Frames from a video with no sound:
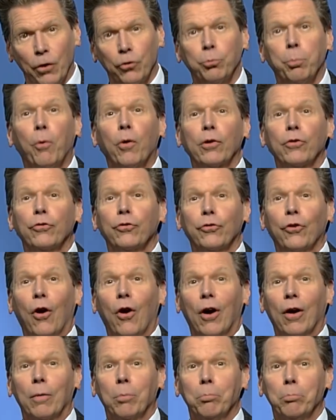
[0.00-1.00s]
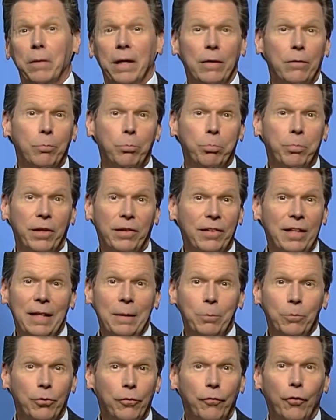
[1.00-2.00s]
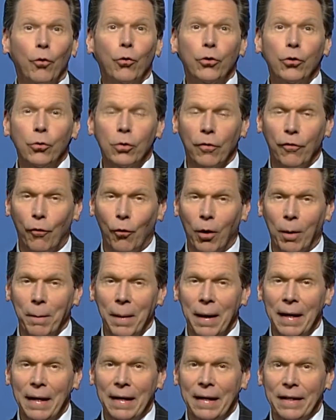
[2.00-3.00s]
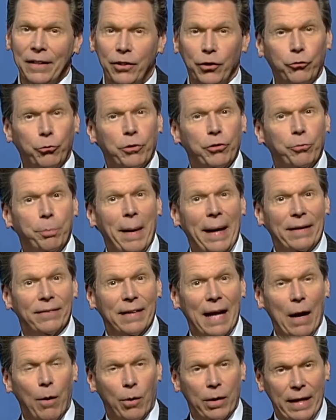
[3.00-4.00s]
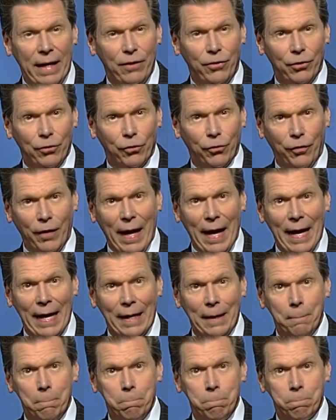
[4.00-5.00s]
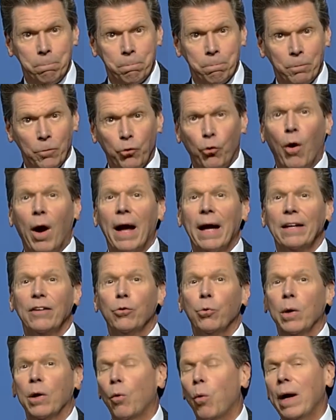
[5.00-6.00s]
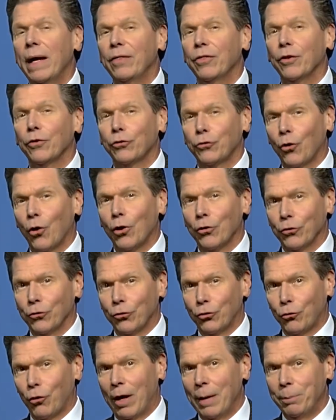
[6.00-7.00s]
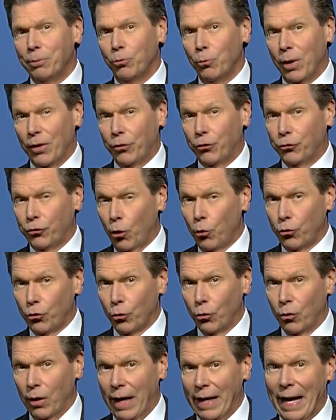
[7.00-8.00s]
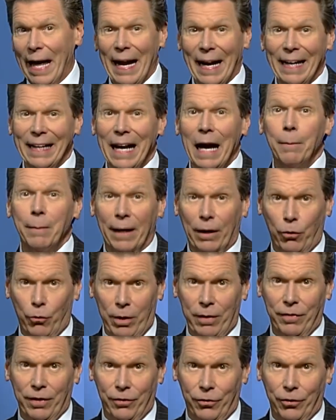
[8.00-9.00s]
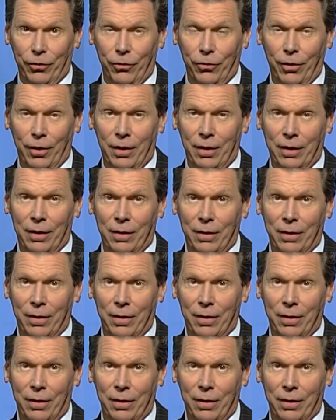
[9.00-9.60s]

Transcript: A sports star in the team's full uniform disrespects our nation's flag, trying to equate the stars and stripes with social and economic grievances.